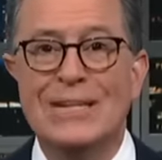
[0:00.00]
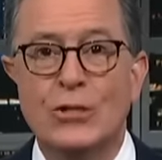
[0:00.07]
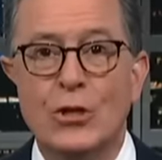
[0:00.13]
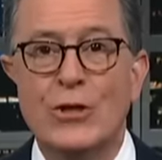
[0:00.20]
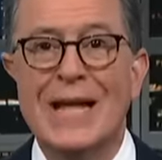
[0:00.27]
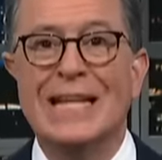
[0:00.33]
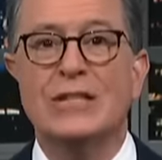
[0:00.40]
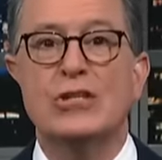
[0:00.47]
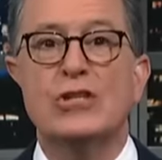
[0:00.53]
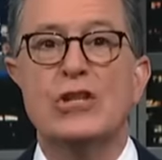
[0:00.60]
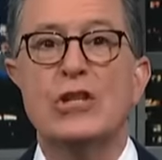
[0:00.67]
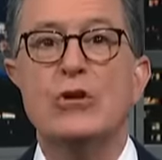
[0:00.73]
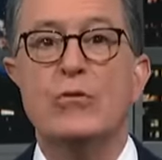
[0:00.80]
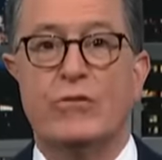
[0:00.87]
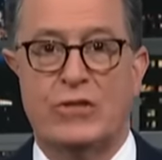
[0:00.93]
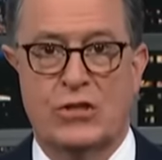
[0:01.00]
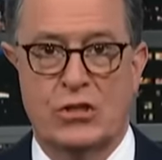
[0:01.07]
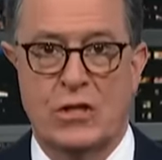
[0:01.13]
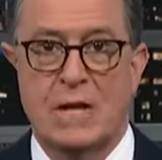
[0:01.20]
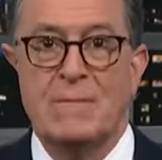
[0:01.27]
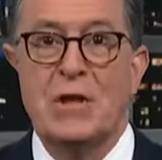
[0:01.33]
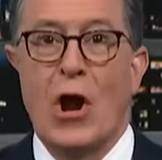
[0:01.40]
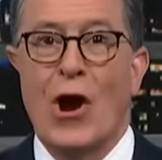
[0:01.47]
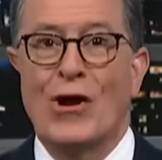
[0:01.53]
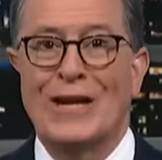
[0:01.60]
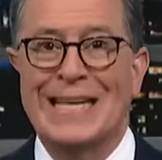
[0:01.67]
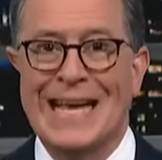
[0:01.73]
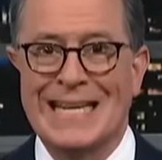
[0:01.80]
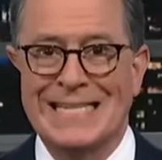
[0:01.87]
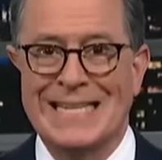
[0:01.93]
Internet sleuths
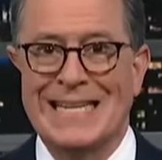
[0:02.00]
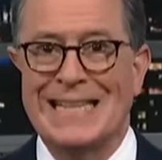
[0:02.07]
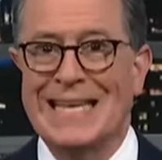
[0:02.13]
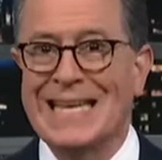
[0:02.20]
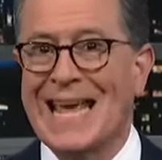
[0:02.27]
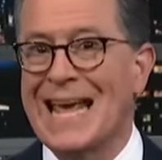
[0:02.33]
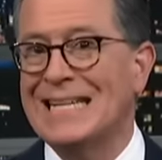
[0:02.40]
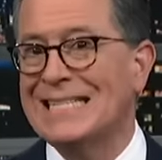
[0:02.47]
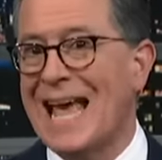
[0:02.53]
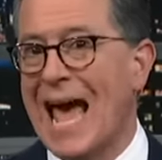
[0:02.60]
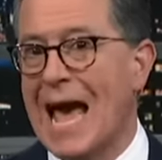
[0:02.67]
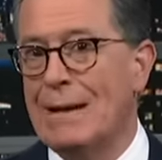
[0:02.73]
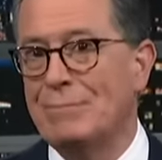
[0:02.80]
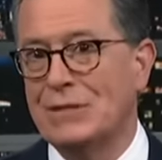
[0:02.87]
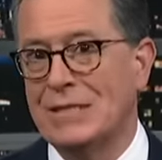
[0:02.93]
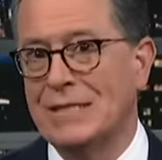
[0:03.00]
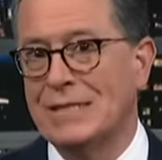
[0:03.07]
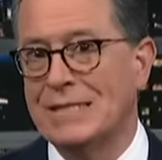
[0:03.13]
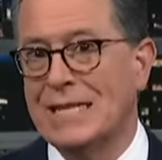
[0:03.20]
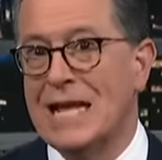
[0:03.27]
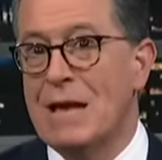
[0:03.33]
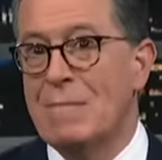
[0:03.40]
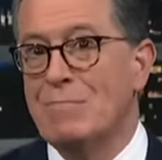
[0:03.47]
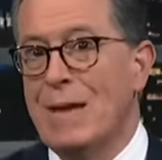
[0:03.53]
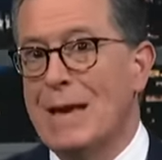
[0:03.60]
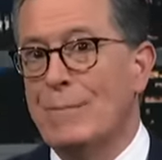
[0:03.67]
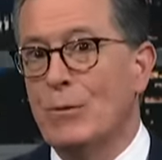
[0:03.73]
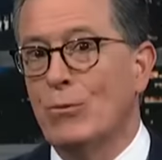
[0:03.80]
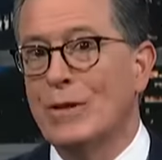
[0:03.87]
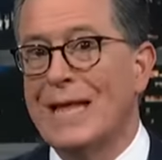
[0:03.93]
are guessing that Kate's absence
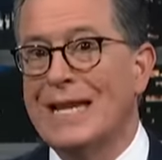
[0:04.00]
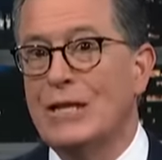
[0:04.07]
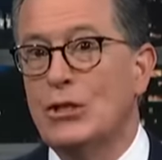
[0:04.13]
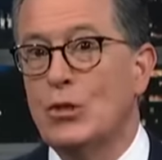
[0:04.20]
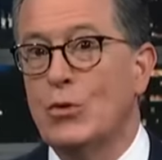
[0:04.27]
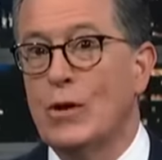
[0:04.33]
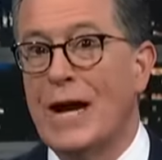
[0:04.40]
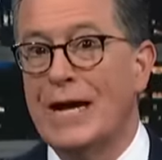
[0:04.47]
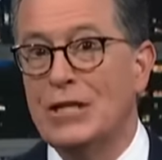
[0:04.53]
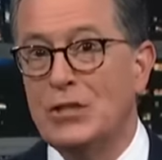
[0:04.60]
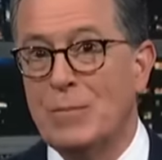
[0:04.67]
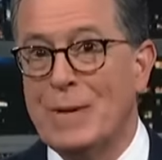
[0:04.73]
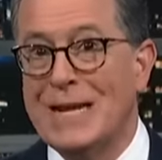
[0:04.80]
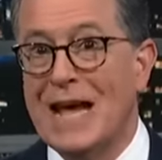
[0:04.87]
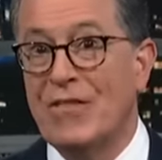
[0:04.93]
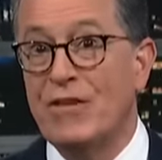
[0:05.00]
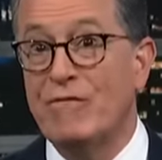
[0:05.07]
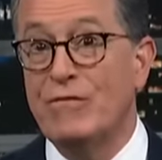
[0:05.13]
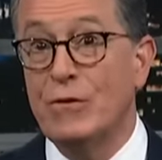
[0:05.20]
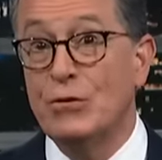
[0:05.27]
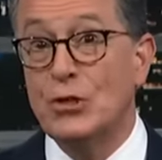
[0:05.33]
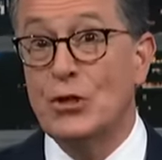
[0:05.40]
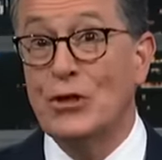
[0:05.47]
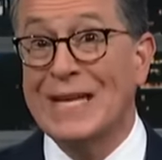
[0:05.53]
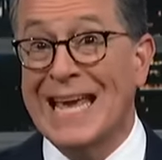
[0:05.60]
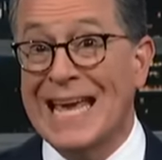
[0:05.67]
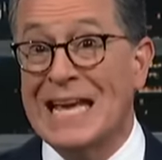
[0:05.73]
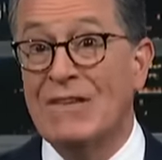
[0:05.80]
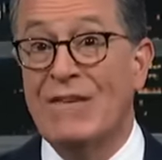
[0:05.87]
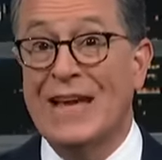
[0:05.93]
may be related to her husband and the future
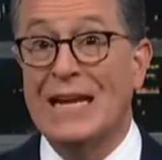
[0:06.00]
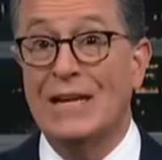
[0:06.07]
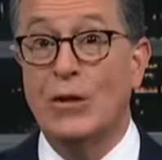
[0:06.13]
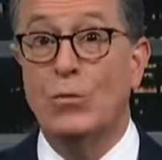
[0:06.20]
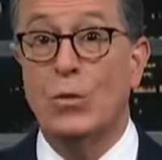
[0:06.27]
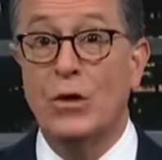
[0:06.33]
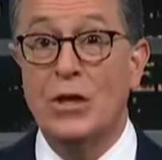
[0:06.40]
King of England,